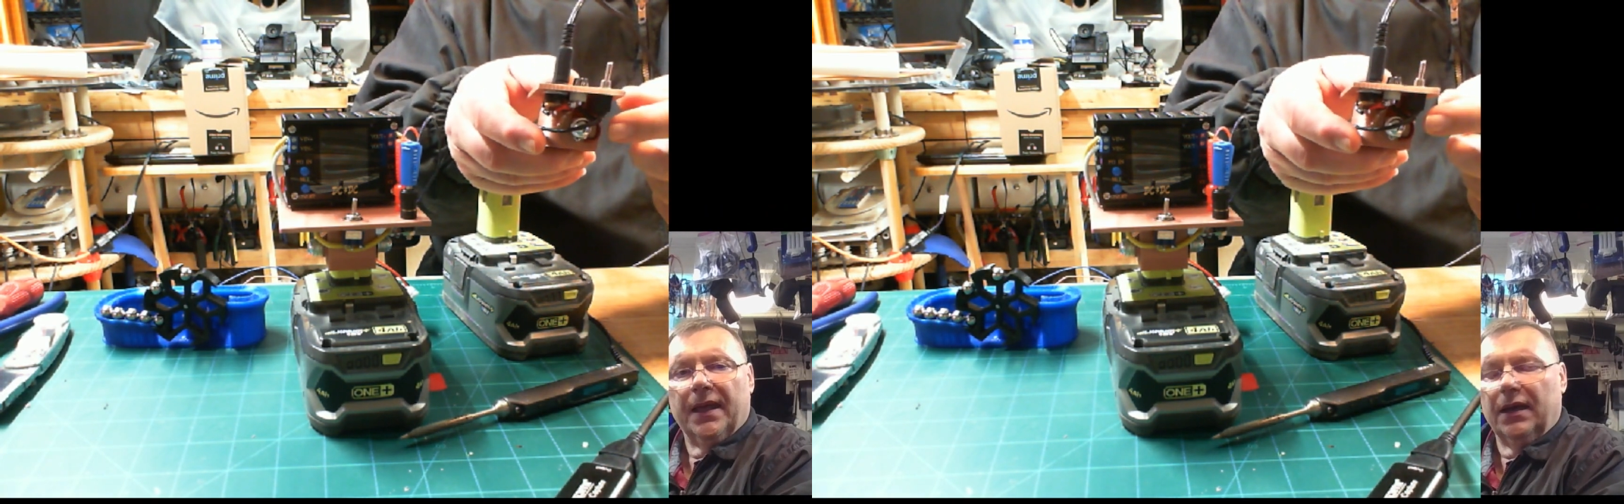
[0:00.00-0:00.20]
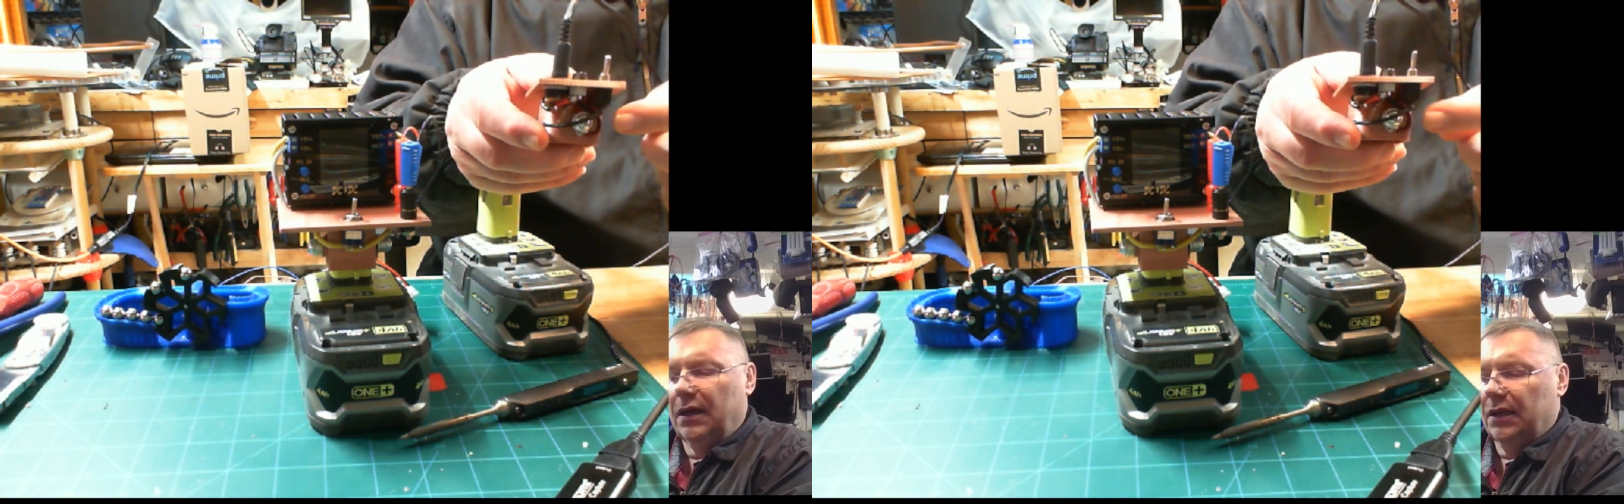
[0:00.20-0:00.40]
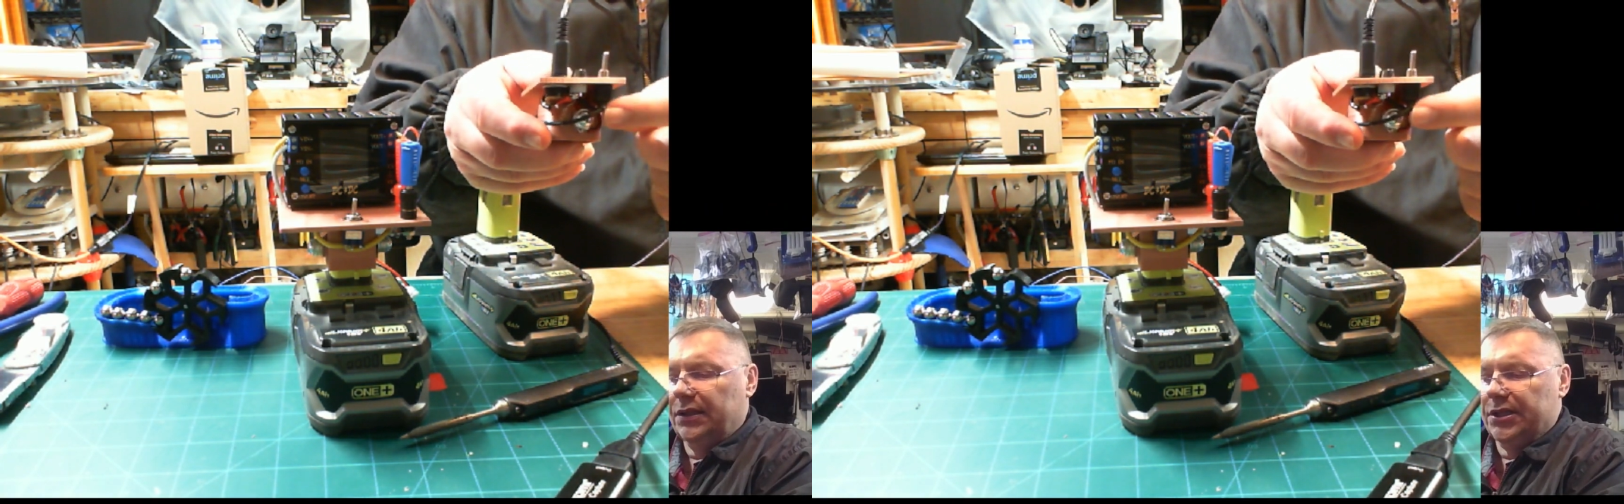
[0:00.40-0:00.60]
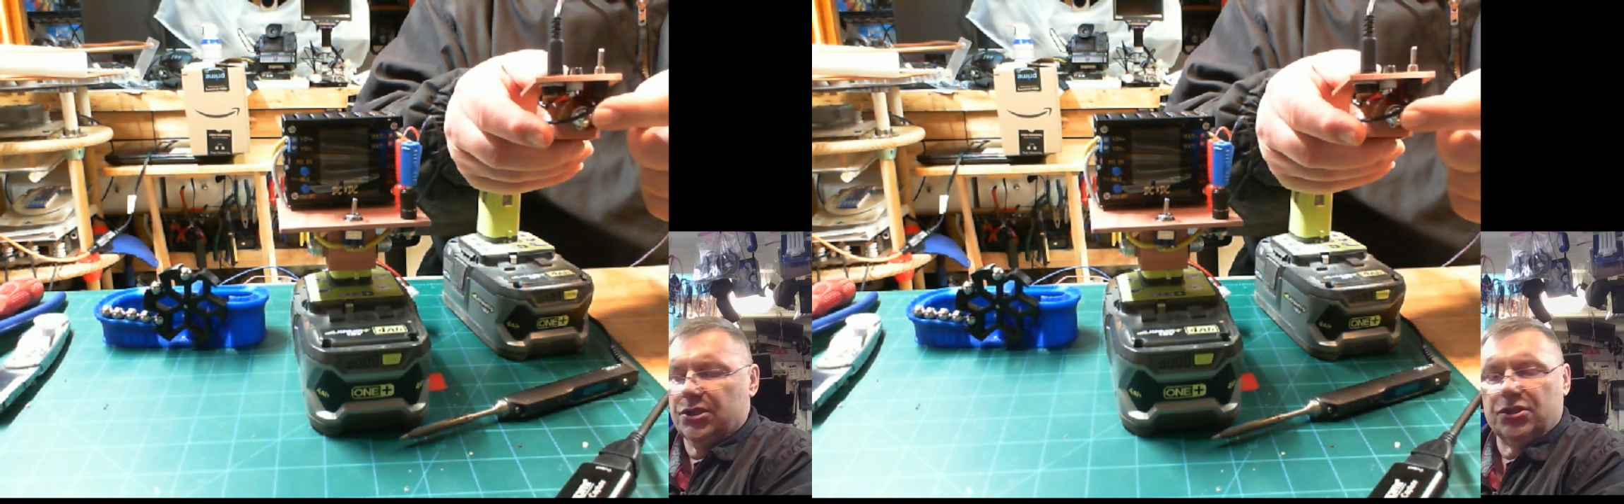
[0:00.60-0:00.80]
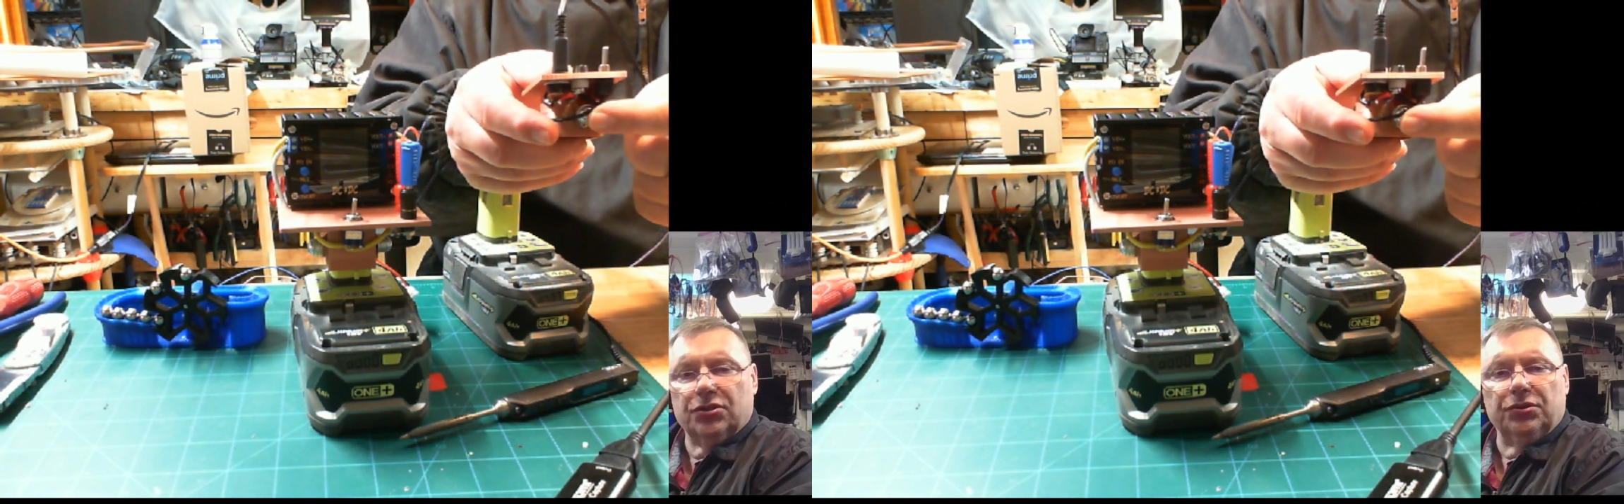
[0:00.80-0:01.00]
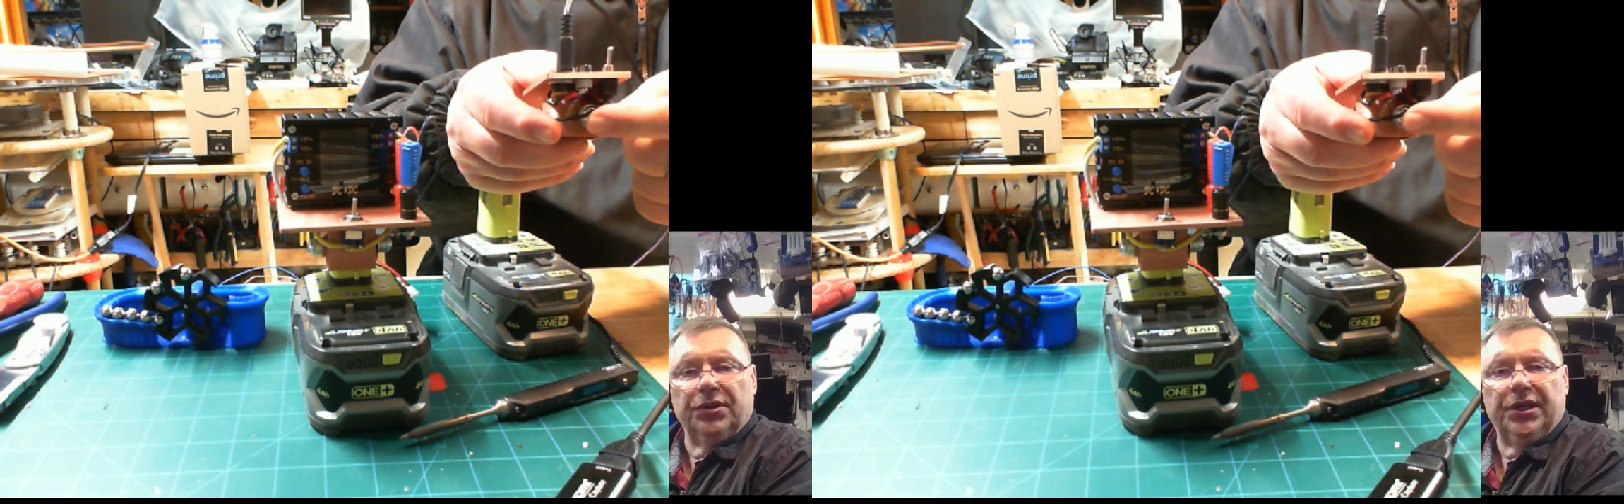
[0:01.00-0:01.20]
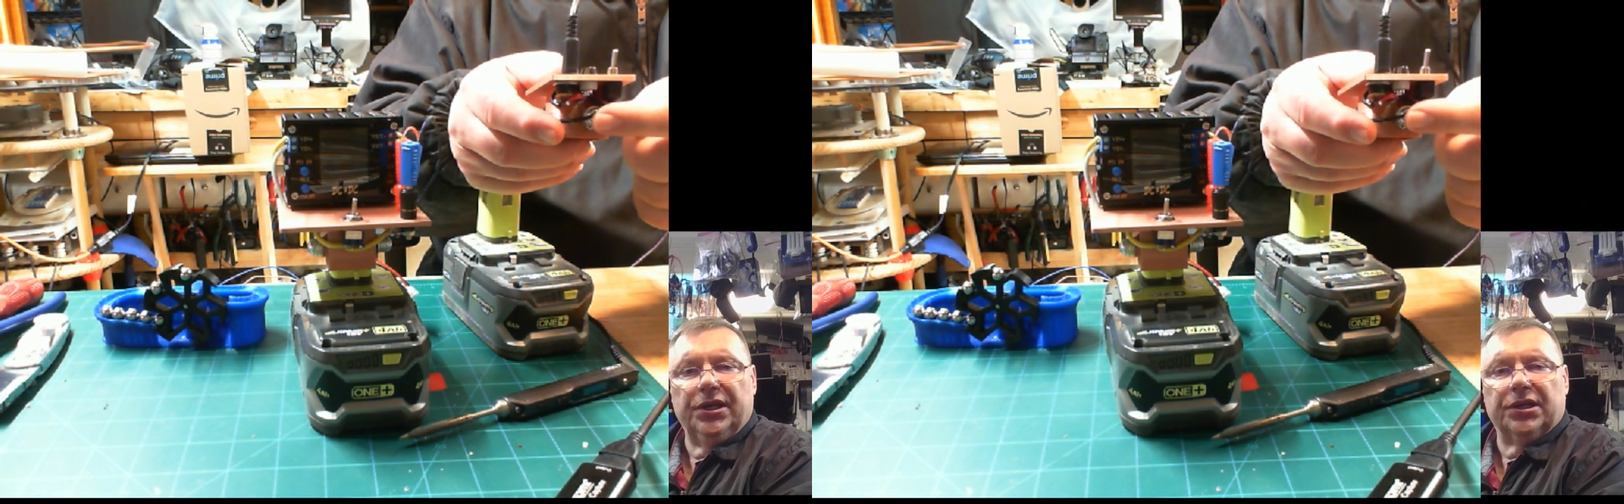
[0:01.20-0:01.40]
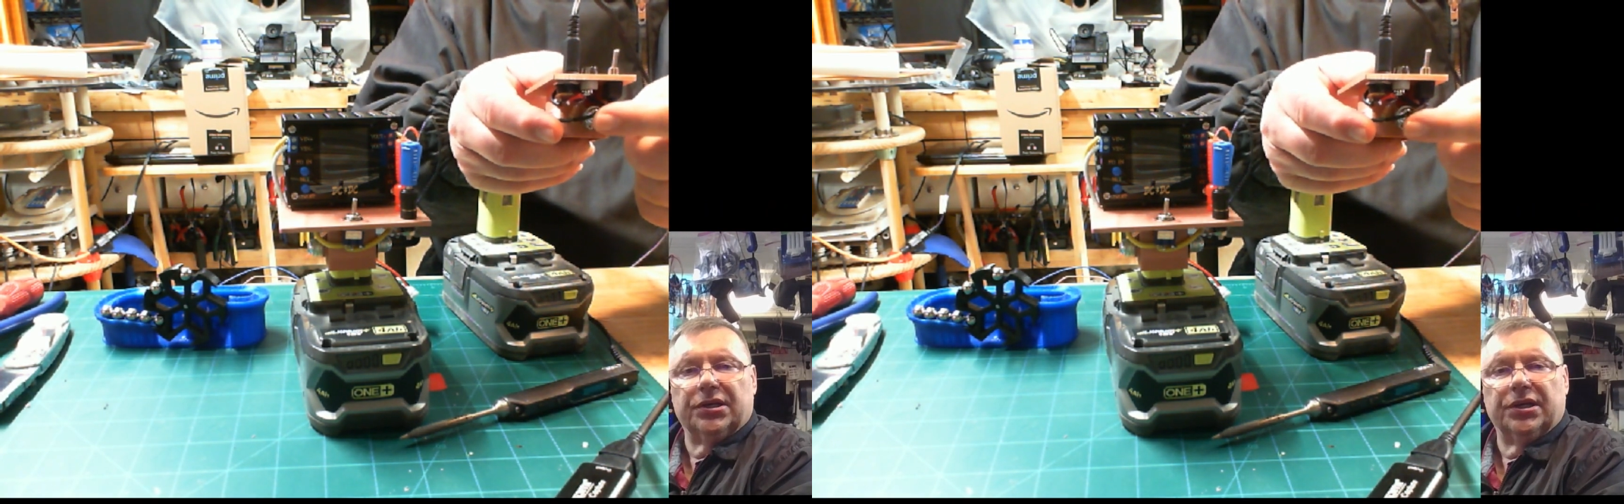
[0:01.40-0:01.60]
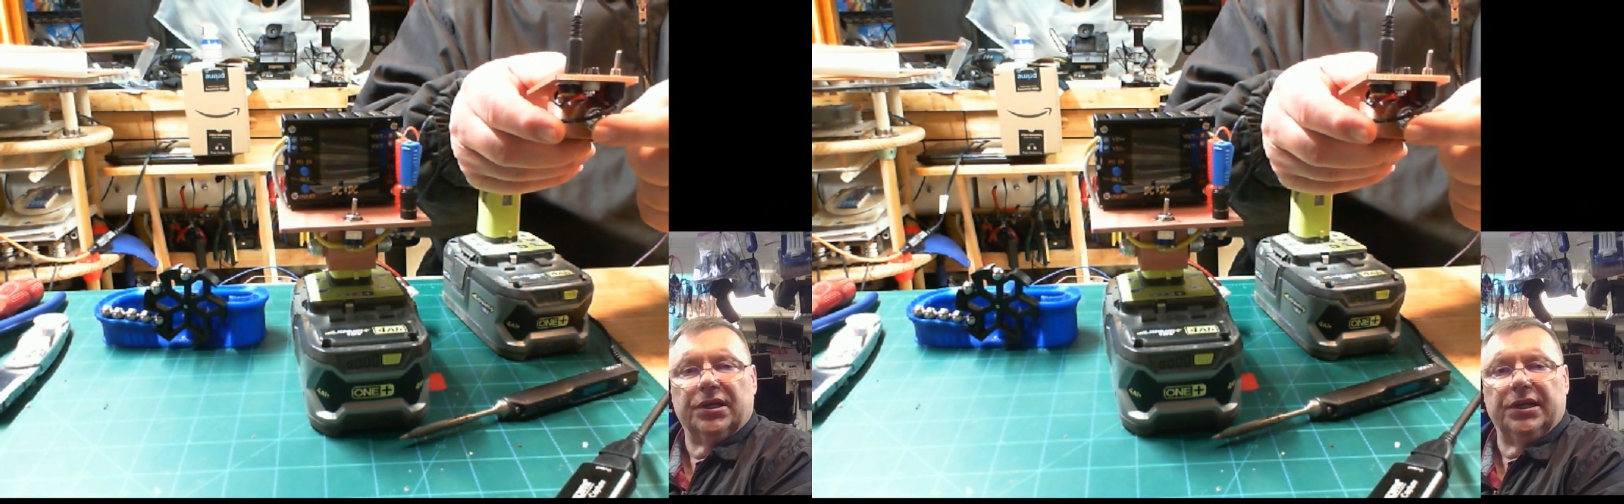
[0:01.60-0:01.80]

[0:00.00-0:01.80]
this screw here